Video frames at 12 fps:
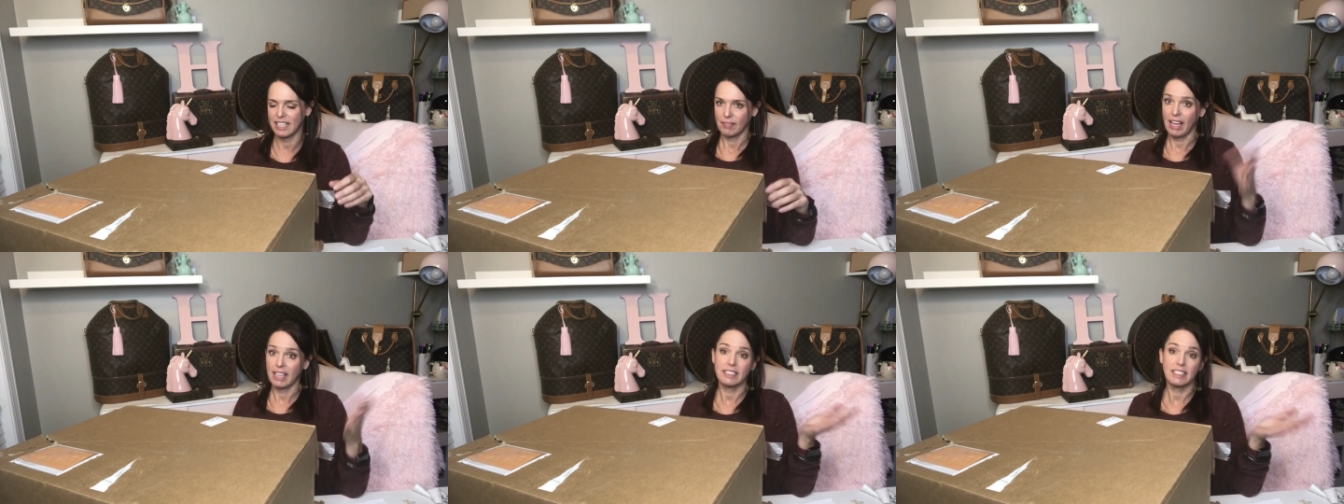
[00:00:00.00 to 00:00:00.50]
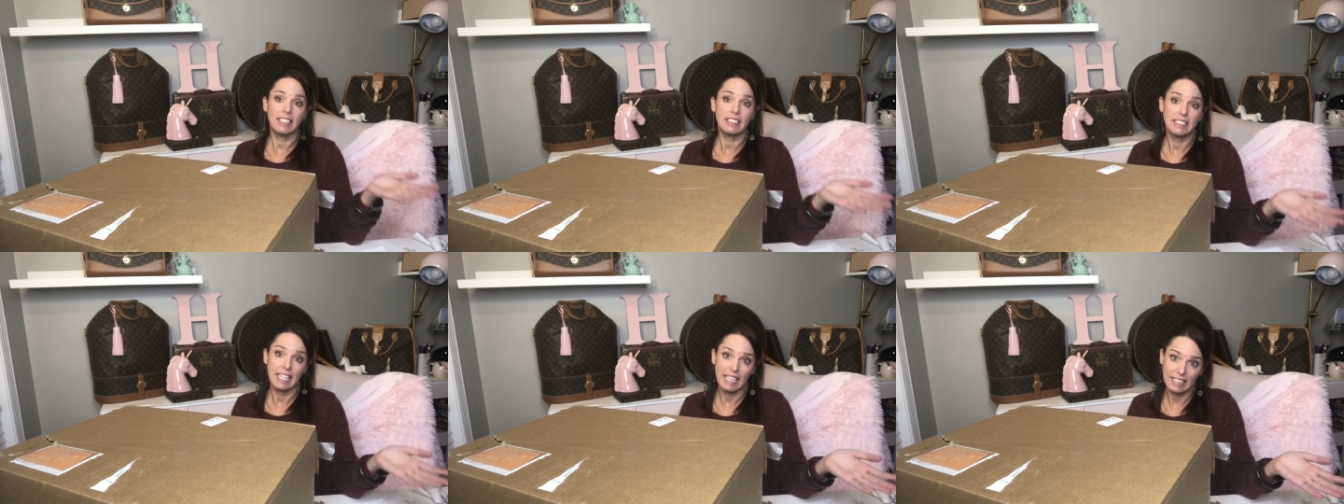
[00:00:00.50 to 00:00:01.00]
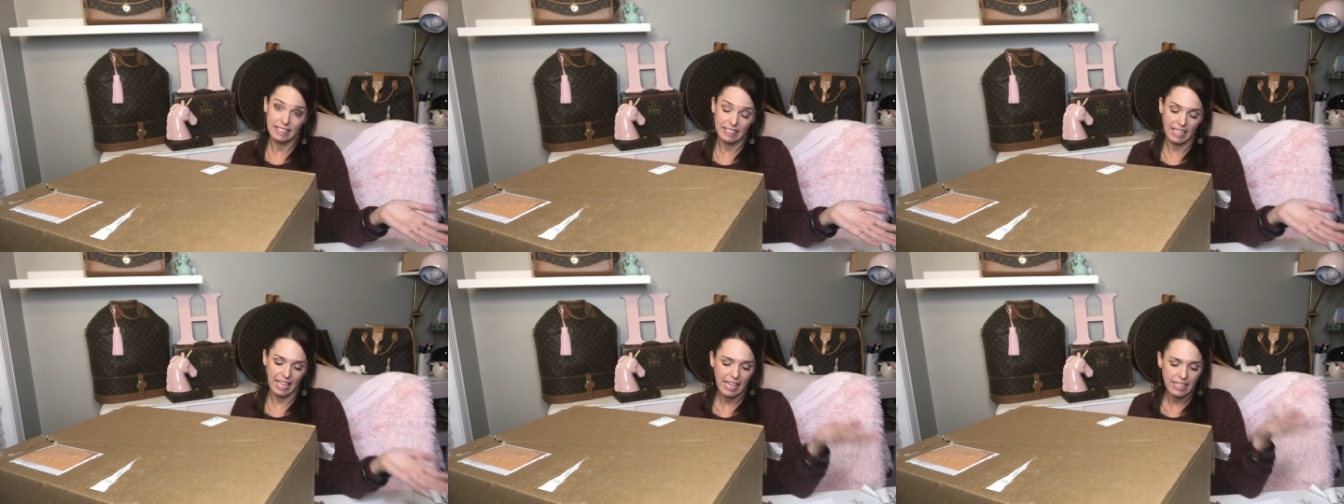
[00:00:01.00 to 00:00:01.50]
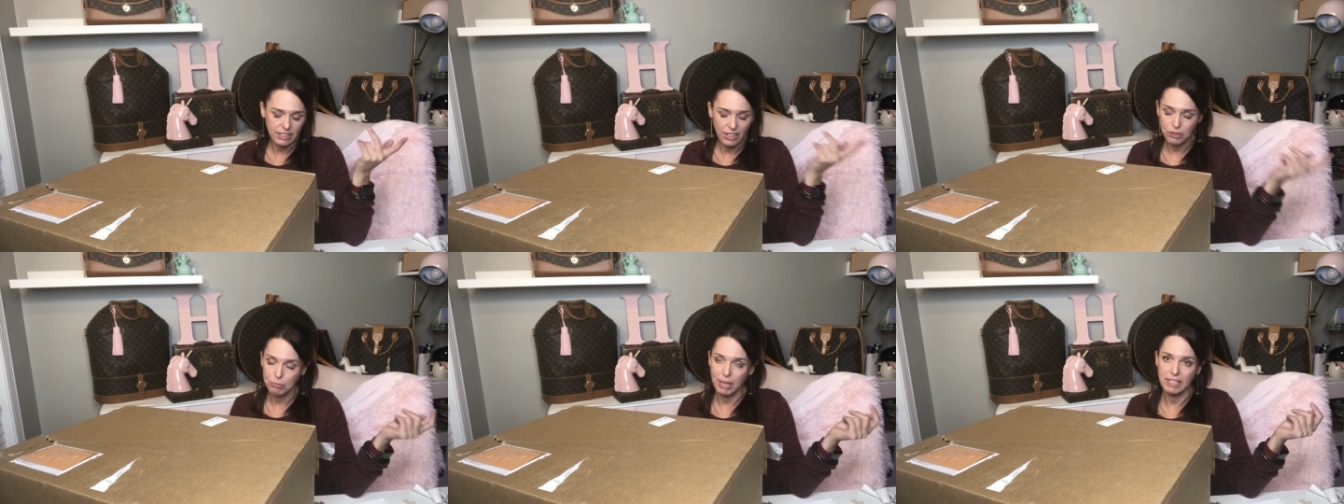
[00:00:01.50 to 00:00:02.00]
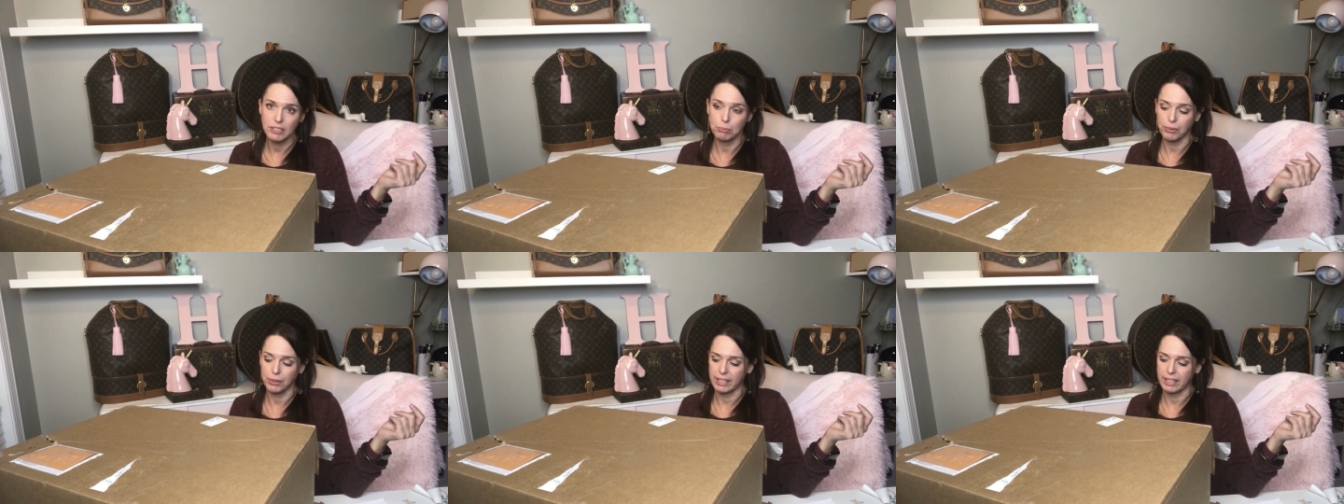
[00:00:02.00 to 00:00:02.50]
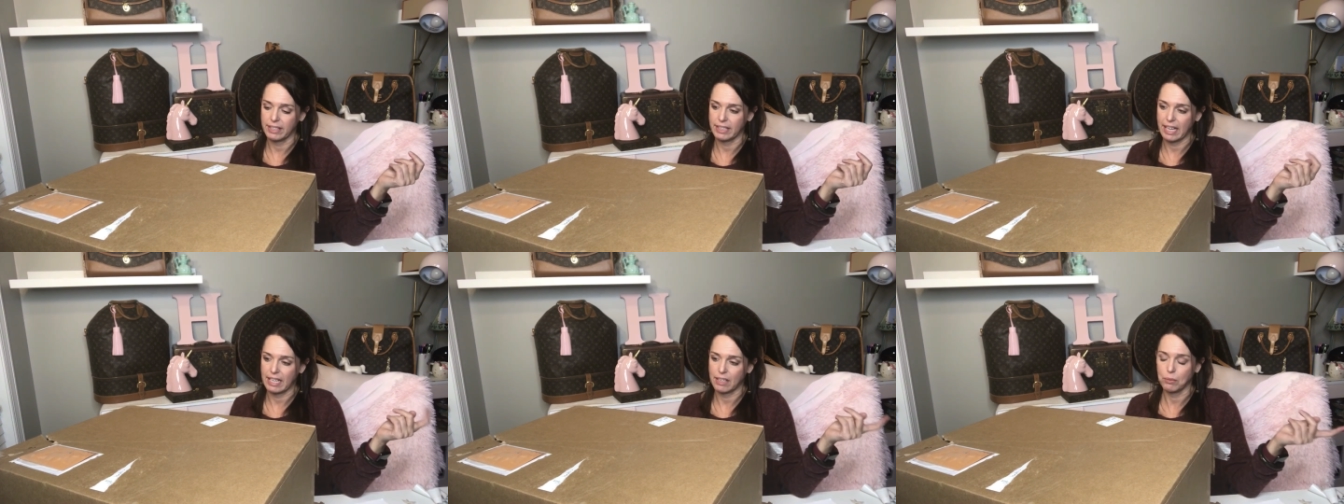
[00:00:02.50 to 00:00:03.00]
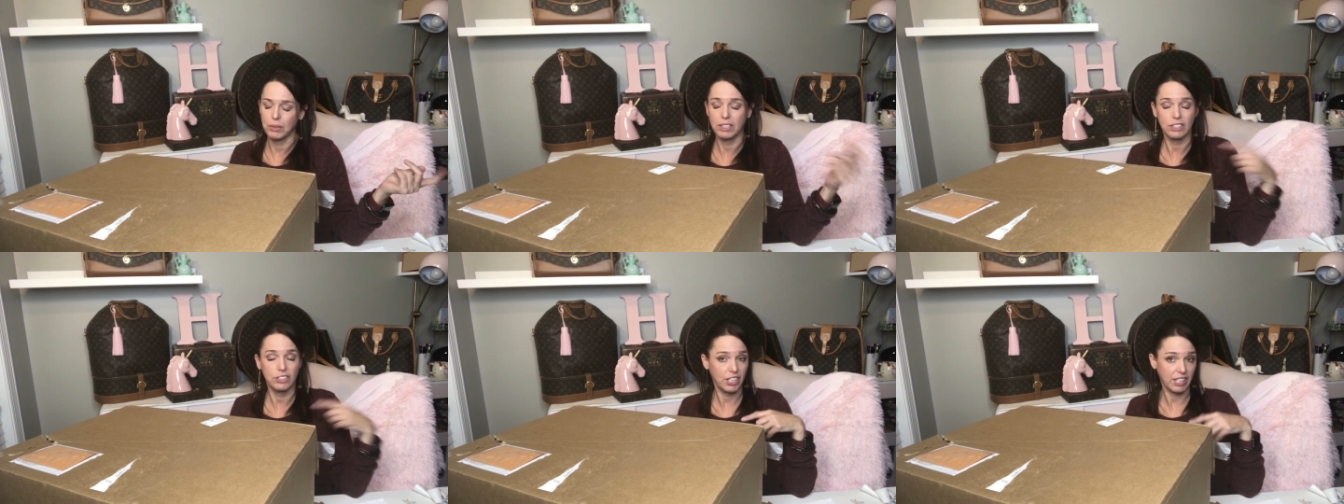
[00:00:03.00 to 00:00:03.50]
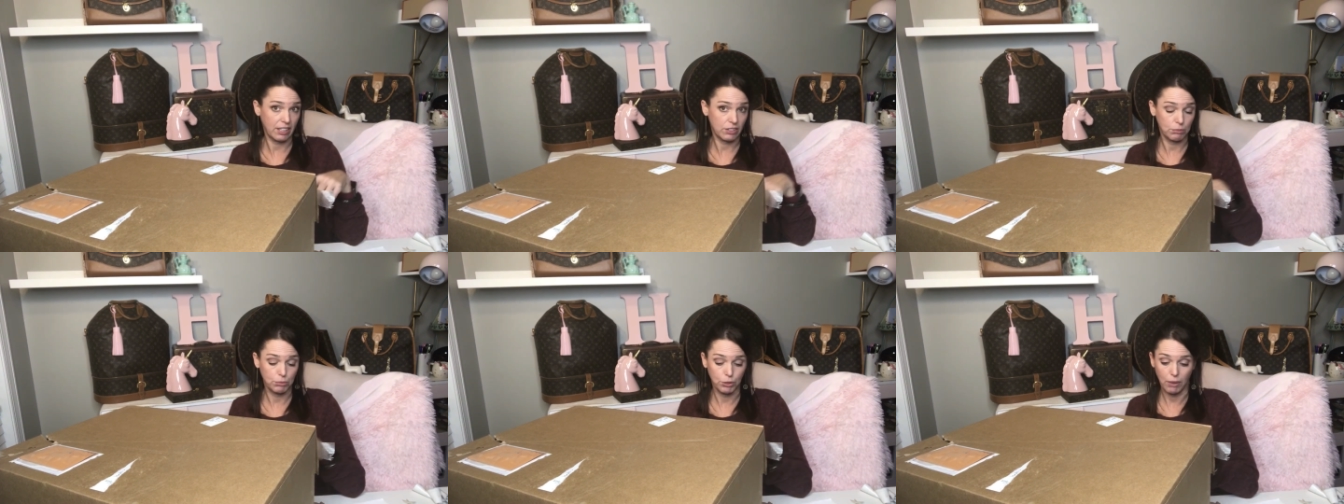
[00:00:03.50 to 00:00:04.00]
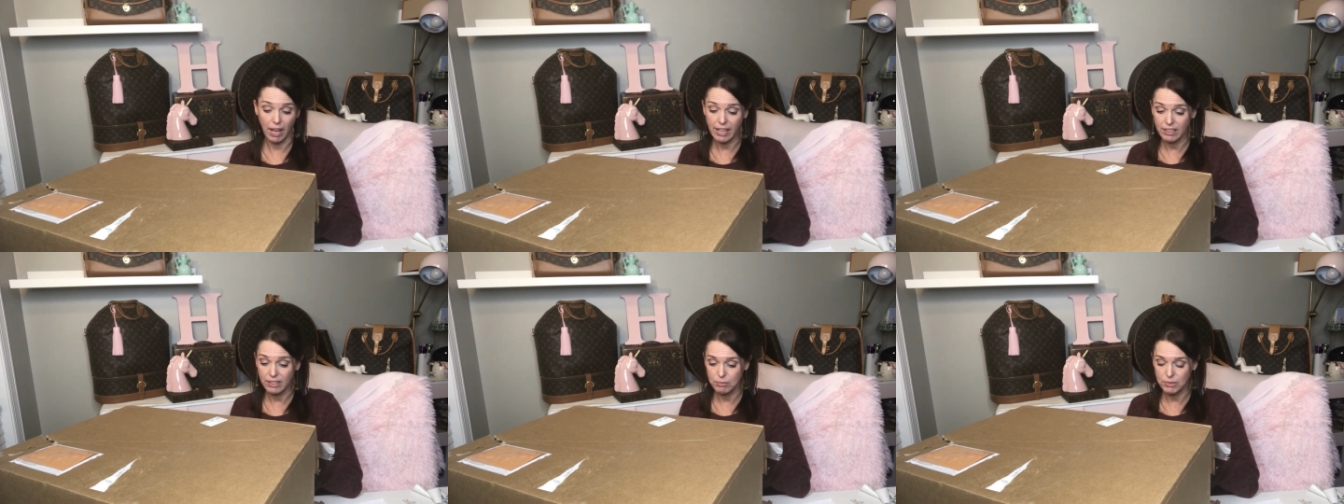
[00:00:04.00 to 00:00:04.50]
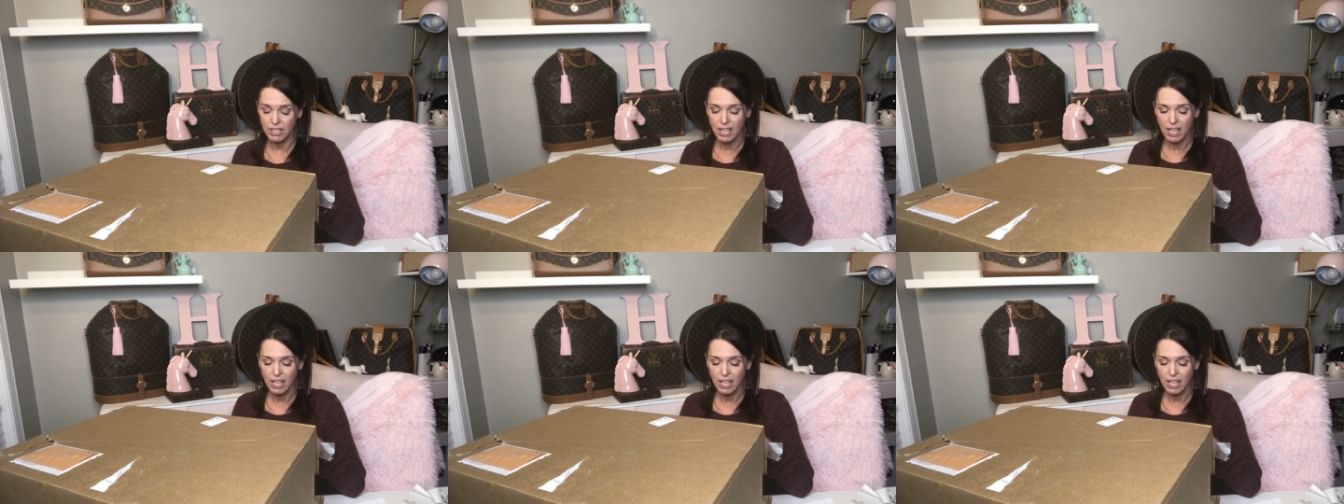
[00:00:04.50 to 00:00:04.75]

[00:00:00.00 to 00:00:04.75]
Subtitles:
I decided to take it in. I had another bag to bring in and I wanted to check out some new items.